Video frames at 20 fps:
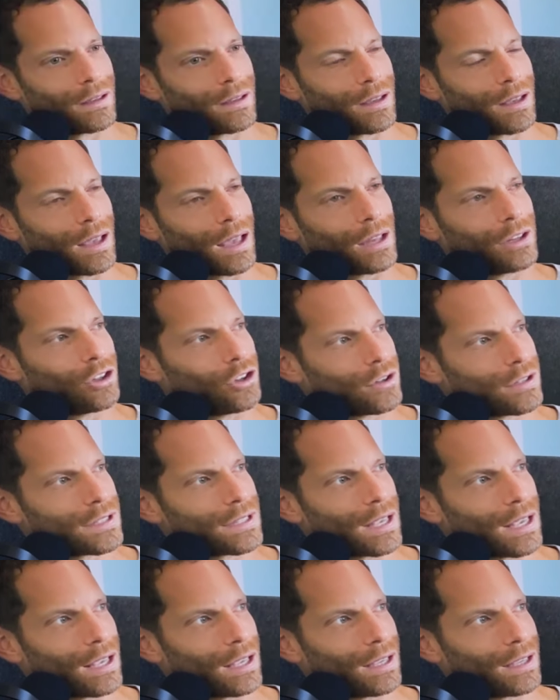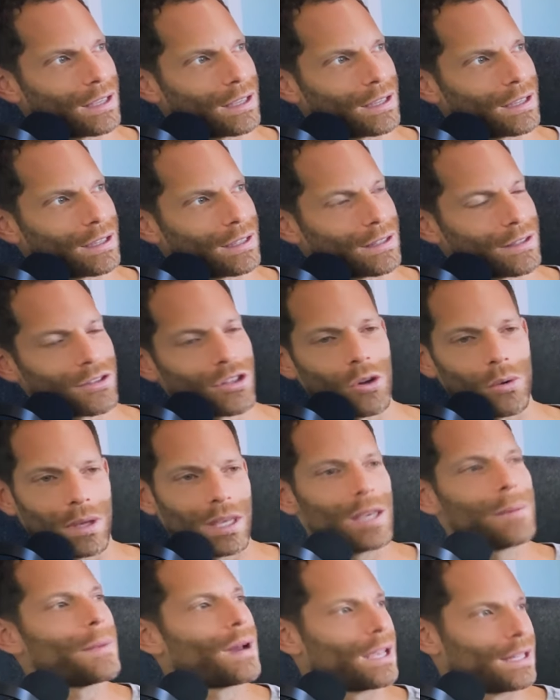And you're saying, so he
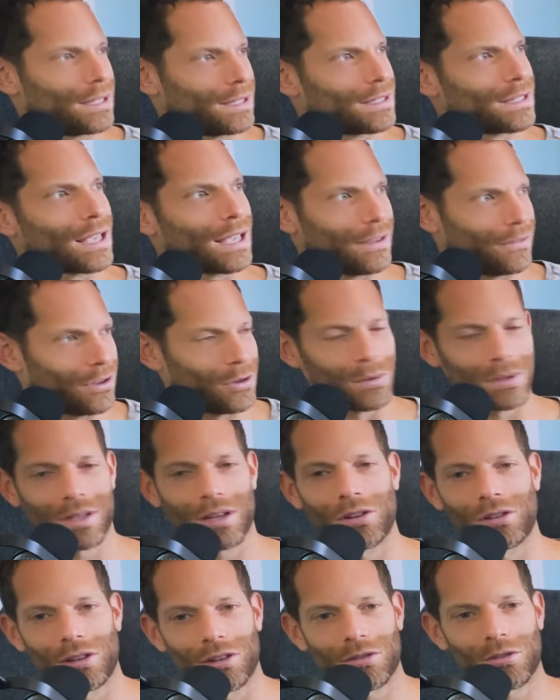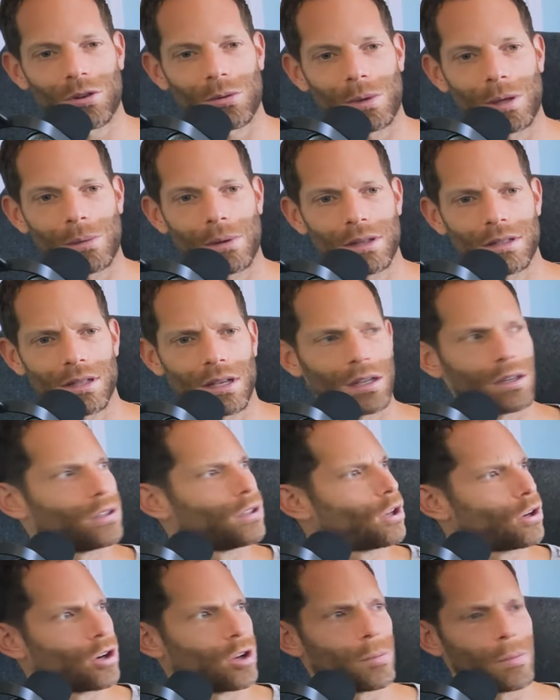might say, if he was here in this room, he might say, no,
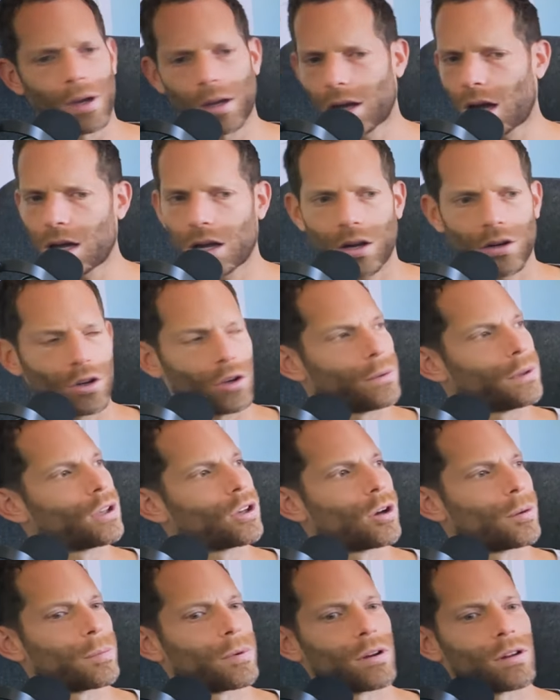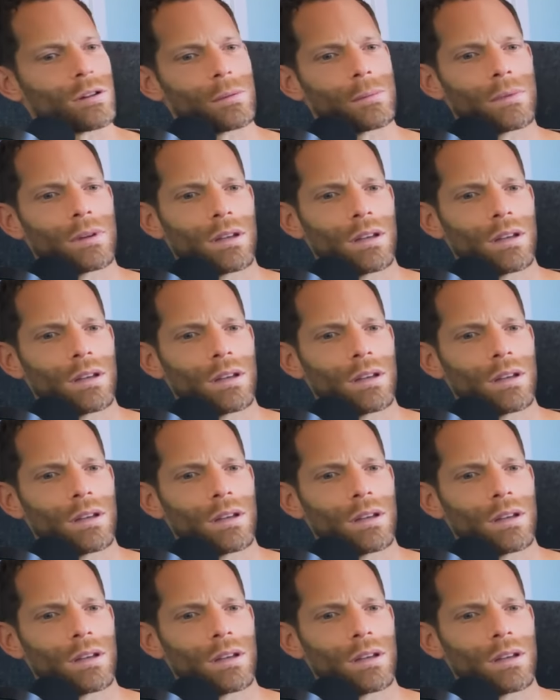no, Mike, I got no ego problem.